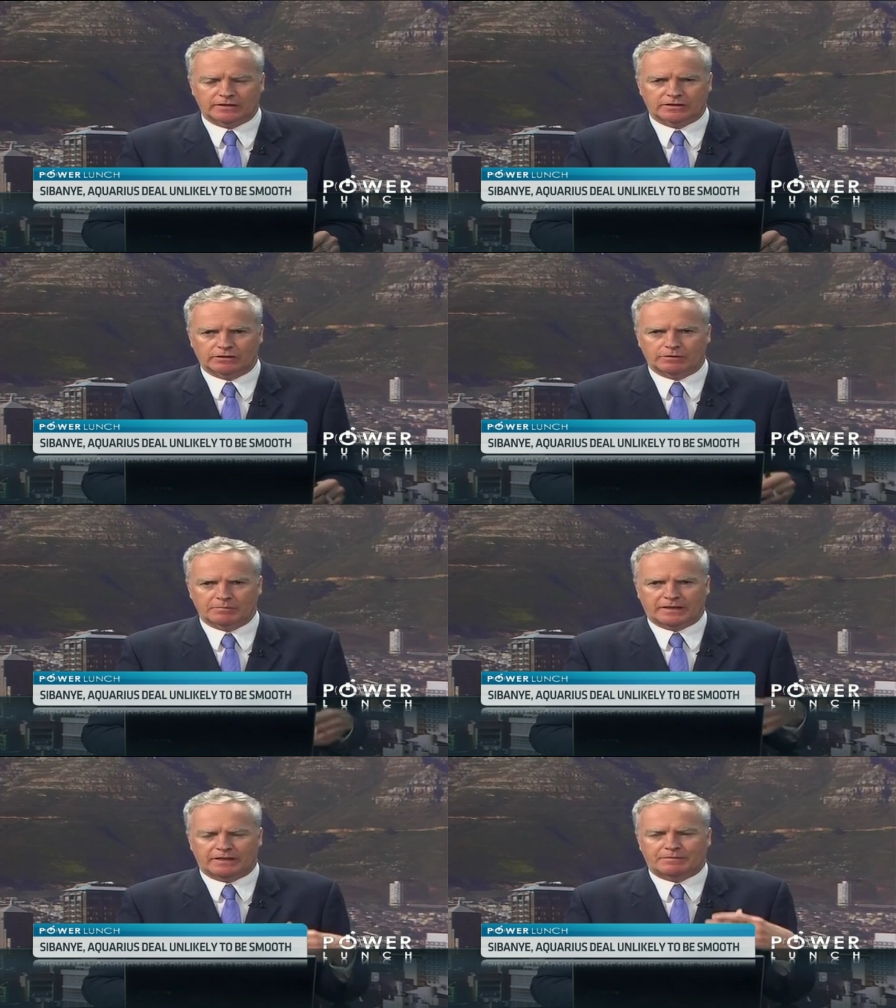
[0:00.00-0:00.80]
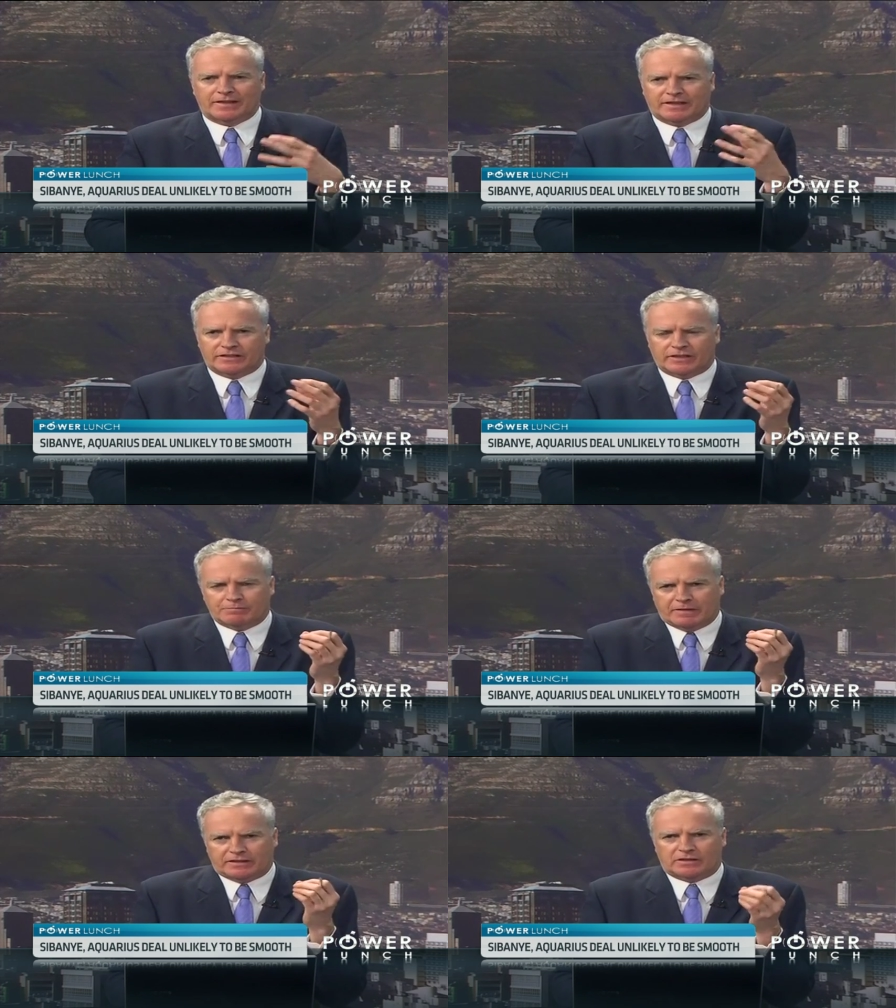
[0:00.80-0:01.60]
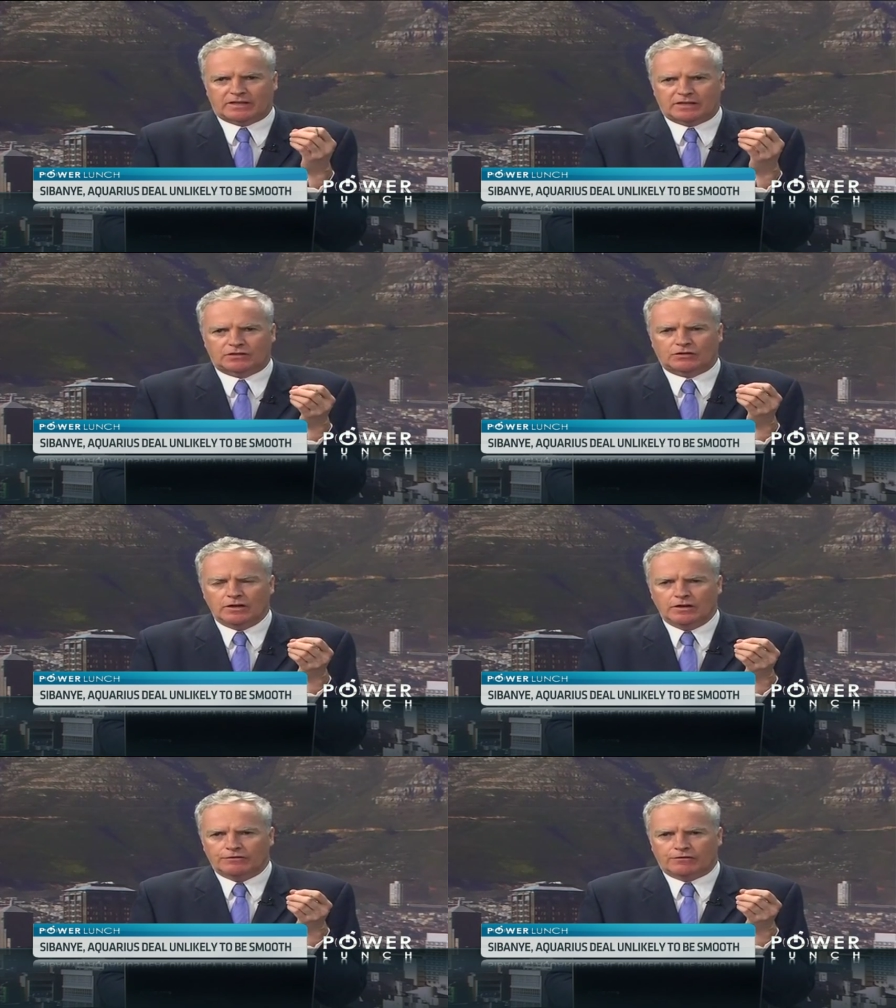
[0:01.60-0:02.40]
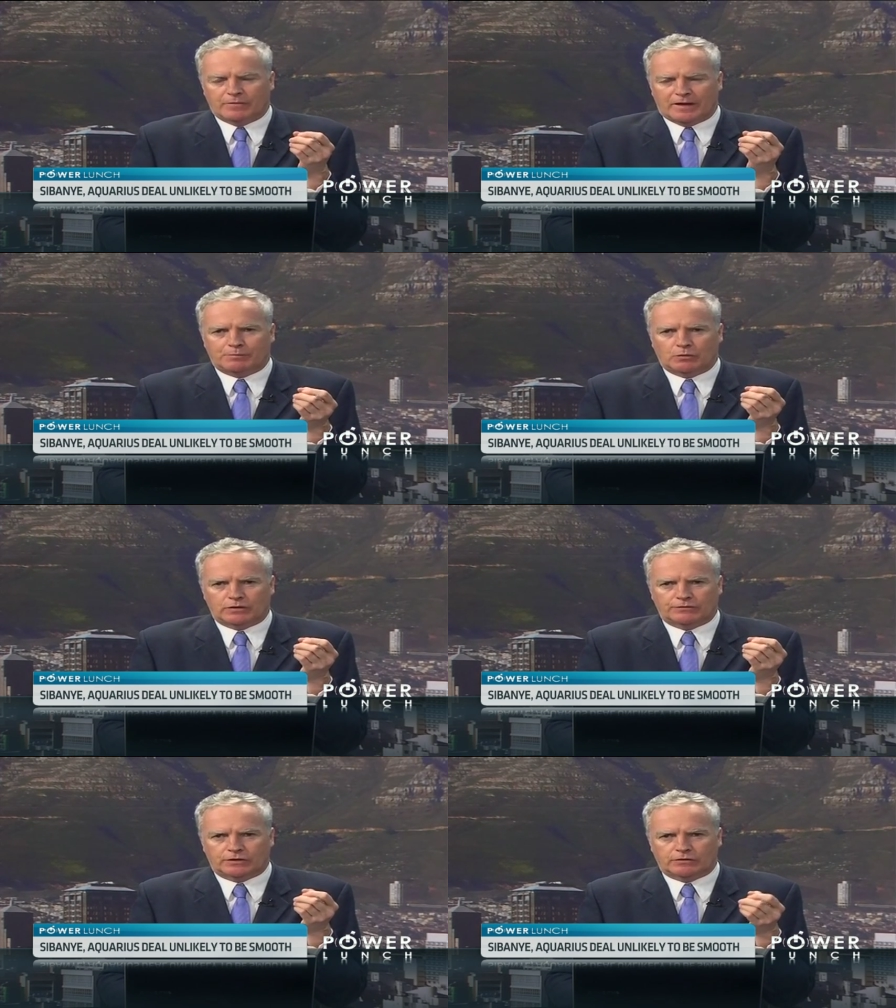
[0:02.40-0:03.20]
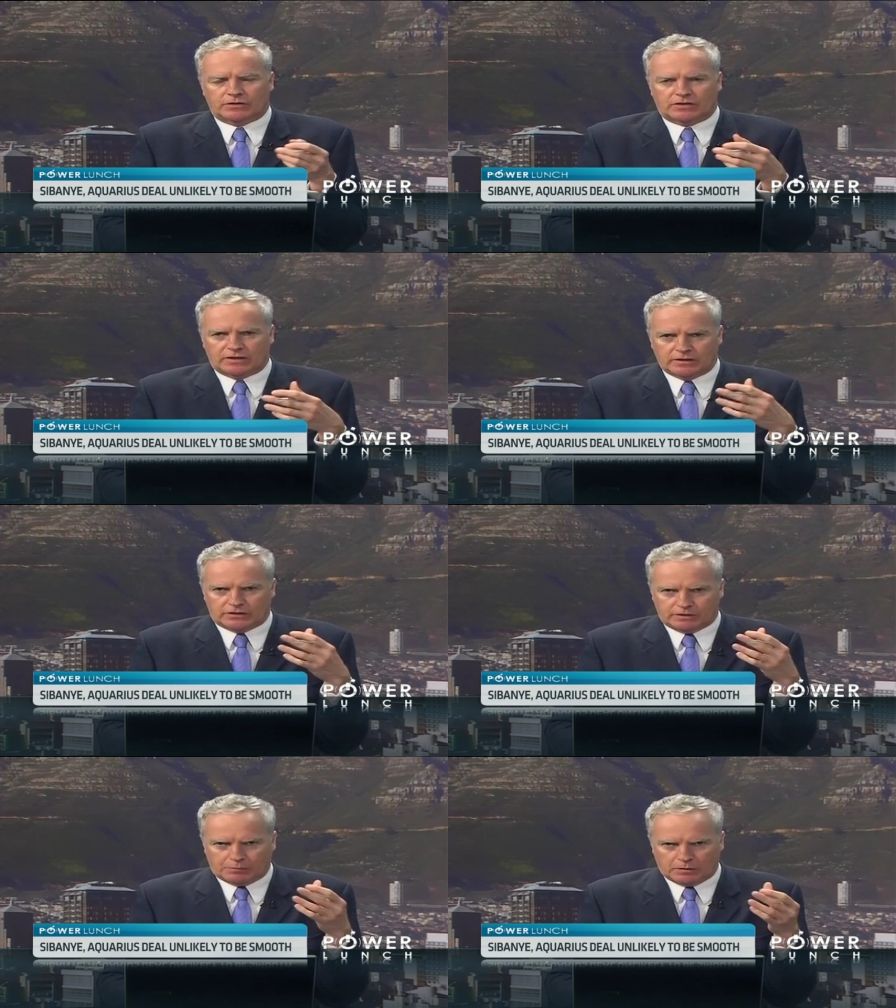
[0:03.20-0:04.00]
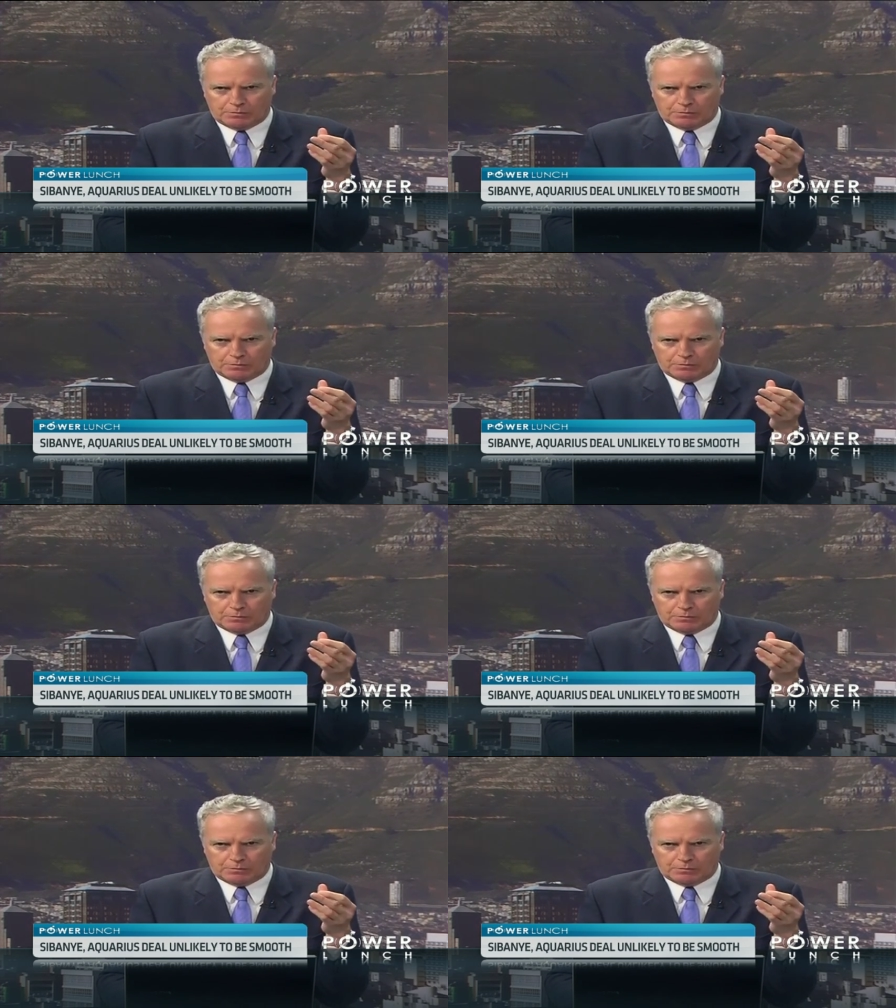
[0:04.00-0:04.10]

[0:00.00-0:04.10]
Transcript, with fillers: So it may, it, that is, it makes sense from that point of view and synergy uh,